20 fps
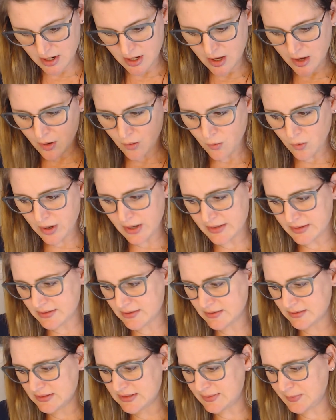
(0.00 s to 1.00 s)
what
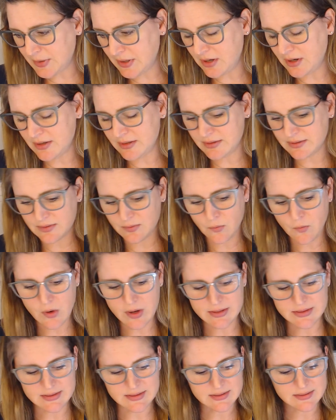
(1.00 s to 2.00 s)
Spirit
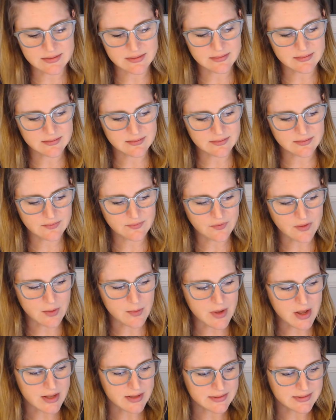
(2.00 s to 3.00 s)
wants from
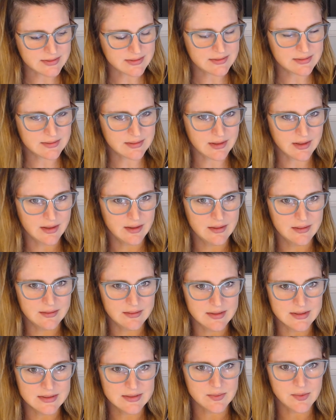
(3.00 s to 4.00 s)
us in
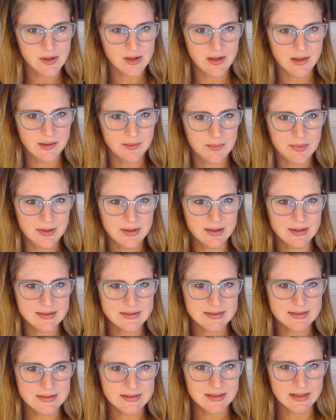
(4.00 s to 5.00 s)
this reading,
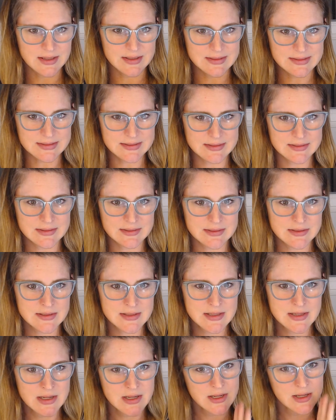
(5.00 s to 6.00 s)
because there's
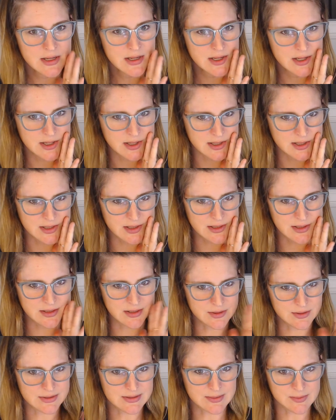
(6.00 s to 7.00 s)

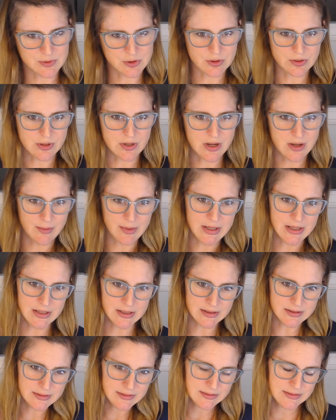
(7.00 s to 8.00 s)
some drama.
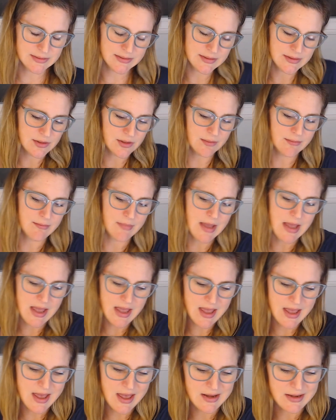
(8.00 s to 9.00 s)
It's
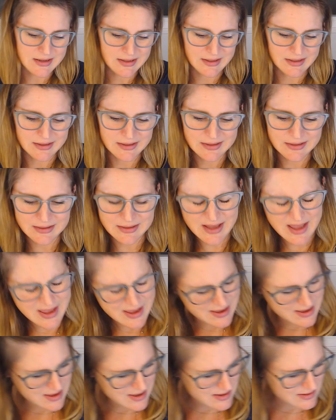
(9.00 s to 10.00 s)
dramatic,
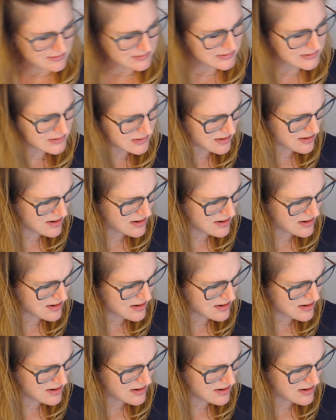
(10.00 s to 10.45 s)
Cancer.